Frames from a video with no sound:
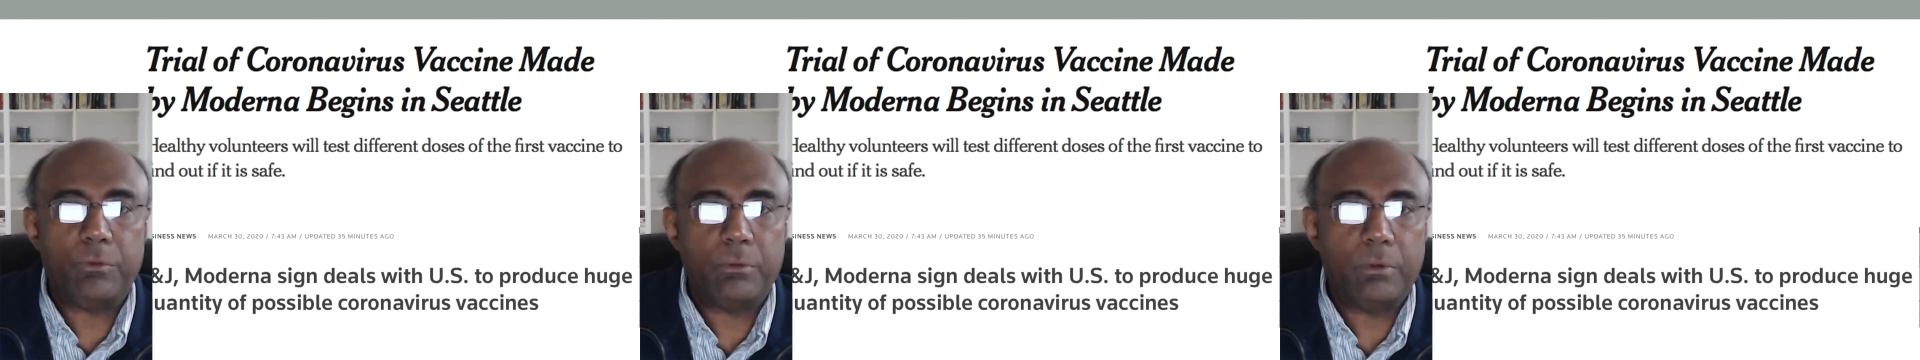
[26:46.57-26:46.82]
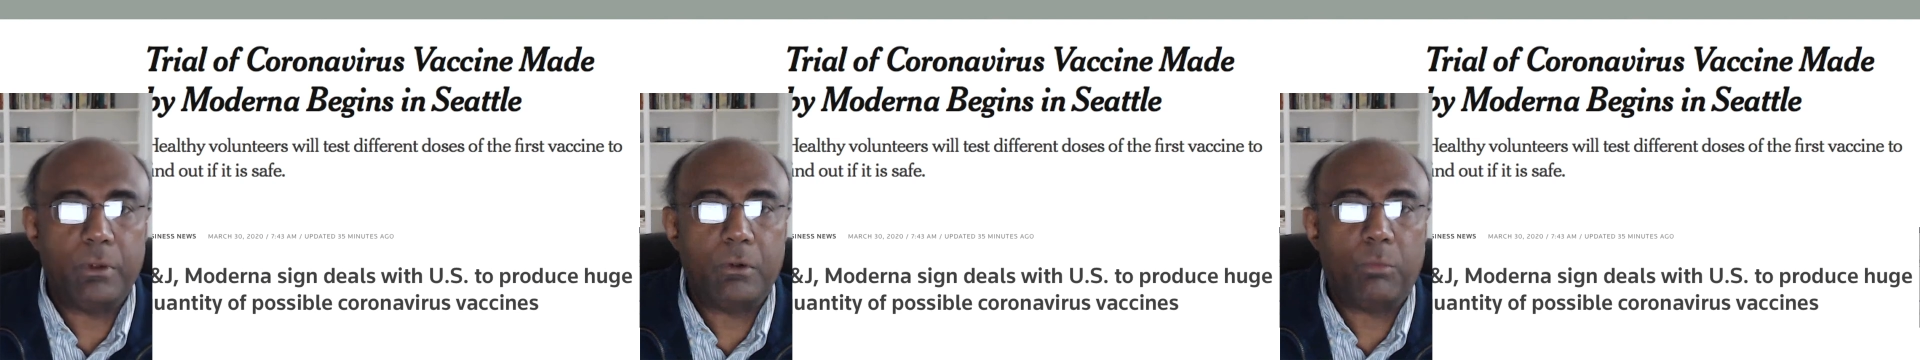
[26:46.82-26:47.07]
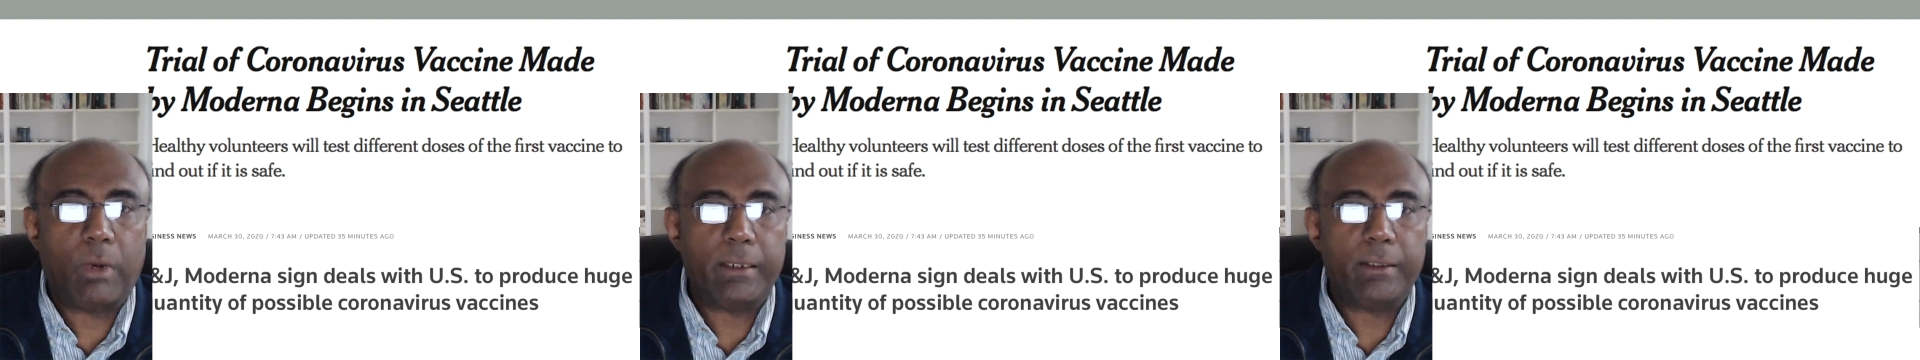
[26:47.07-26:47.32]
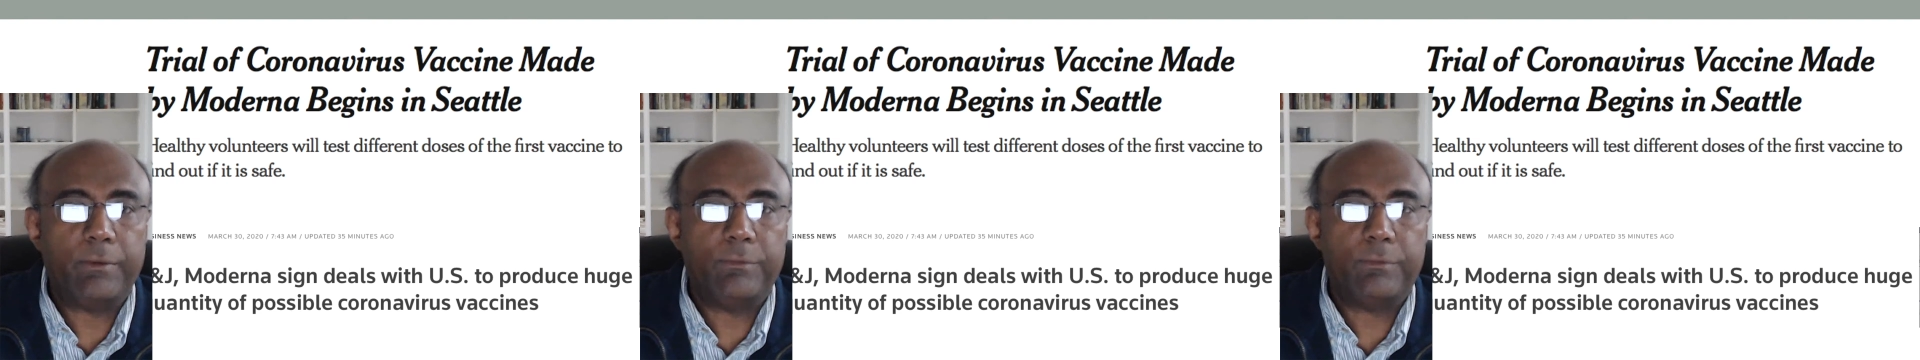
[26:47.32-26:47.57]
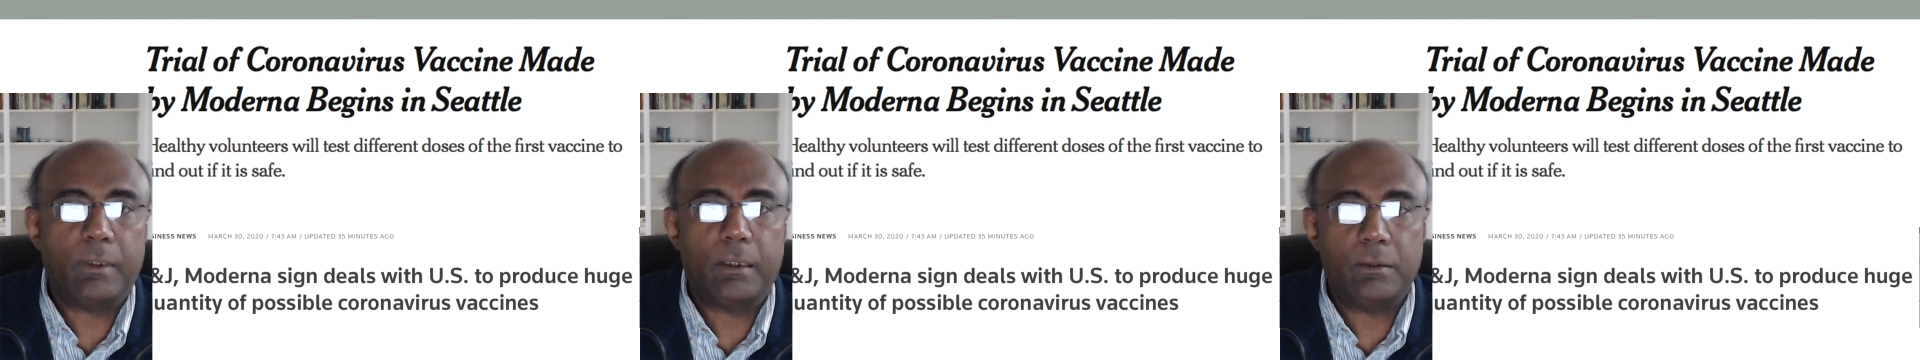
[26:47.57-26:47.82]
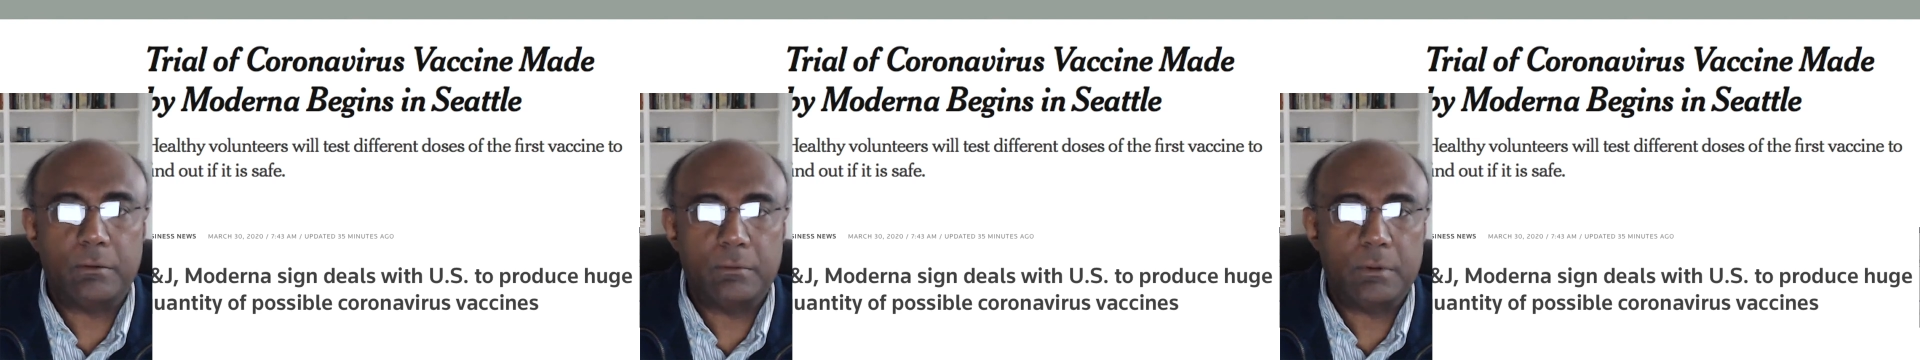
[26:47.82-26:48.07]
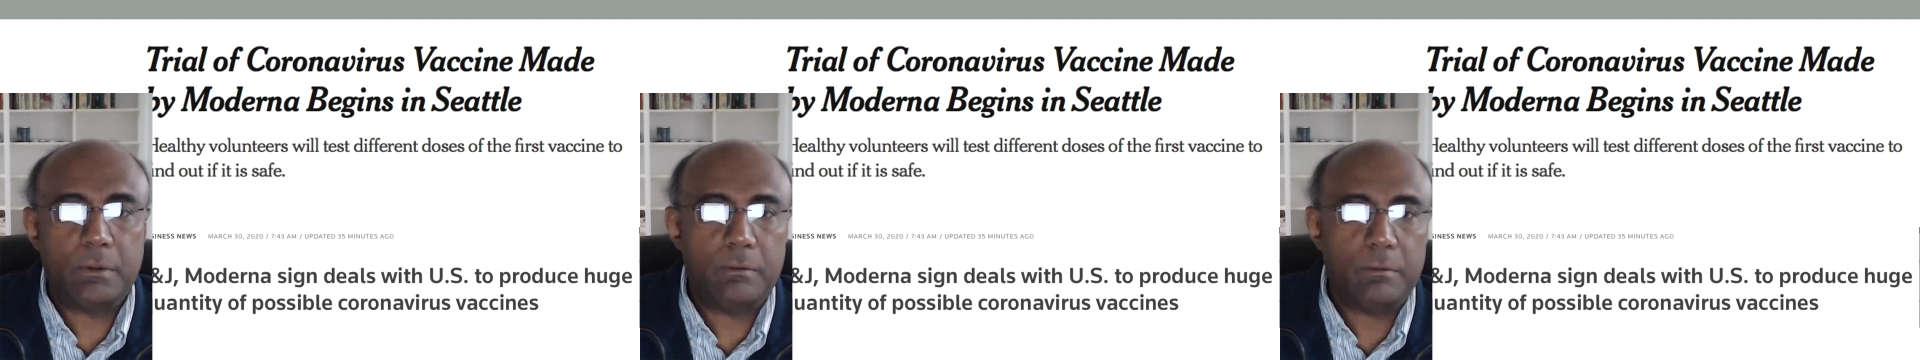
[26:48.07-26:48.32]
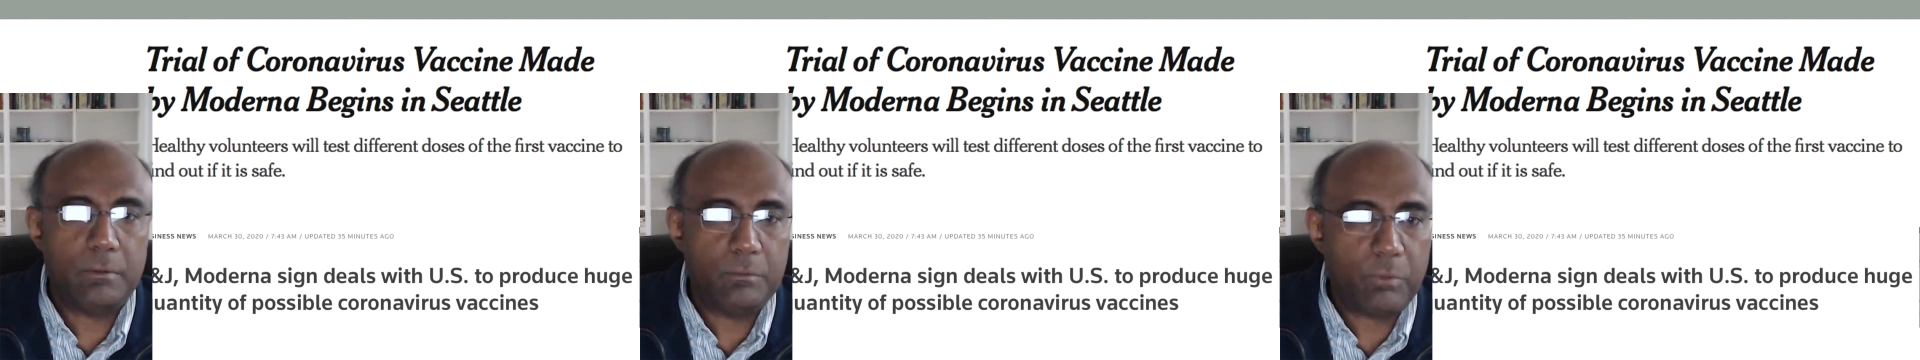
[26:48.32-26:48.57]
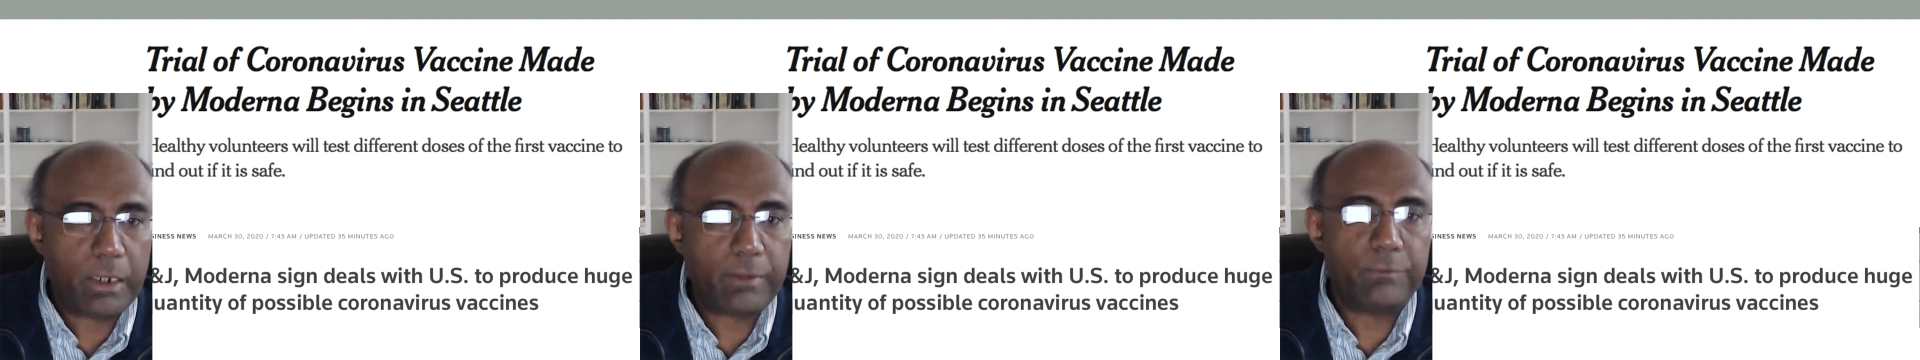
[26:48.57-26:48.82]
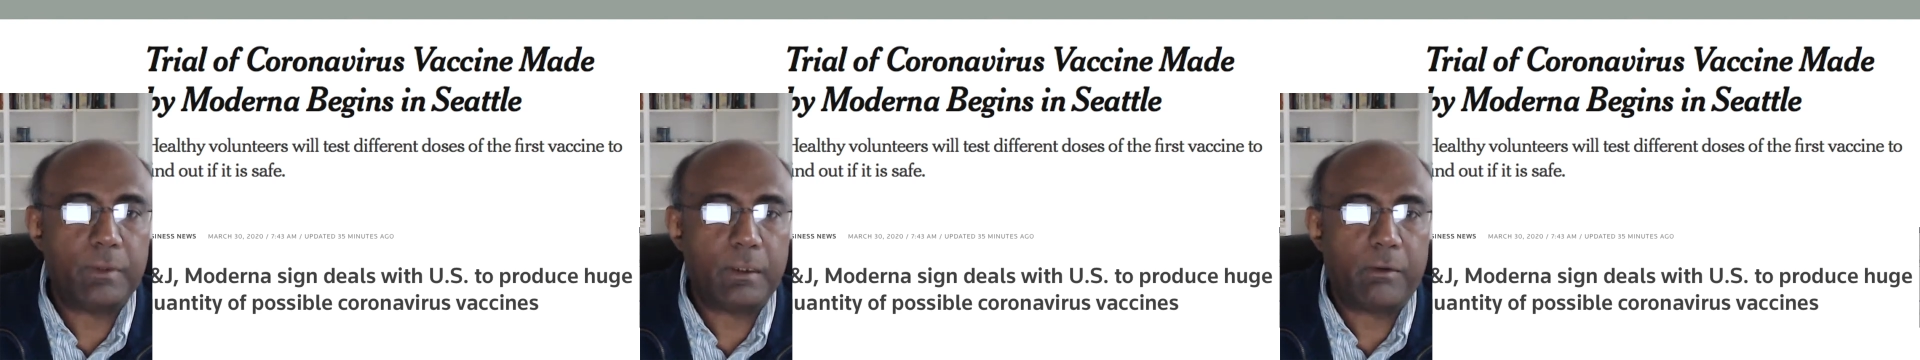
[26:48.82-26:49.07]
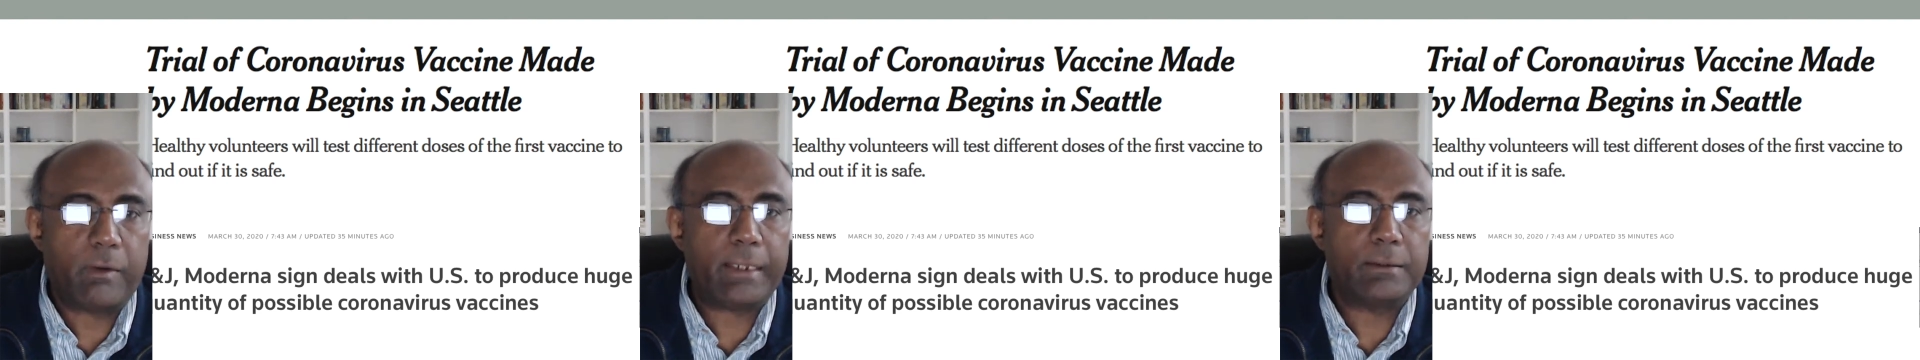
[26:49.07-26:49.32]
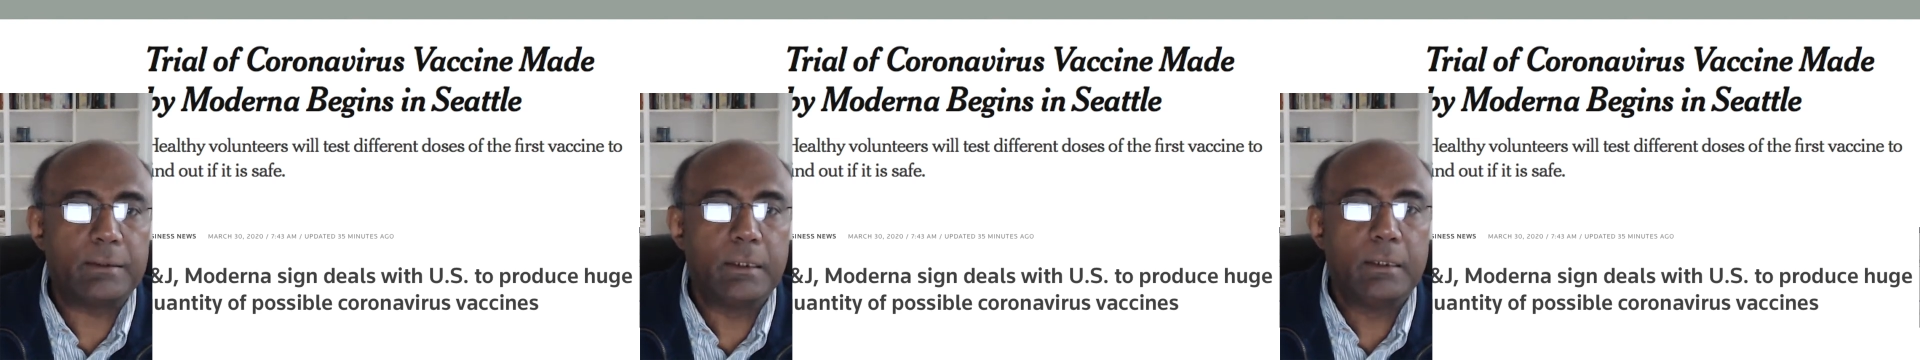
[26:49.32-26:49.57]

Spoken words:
you know what is the correct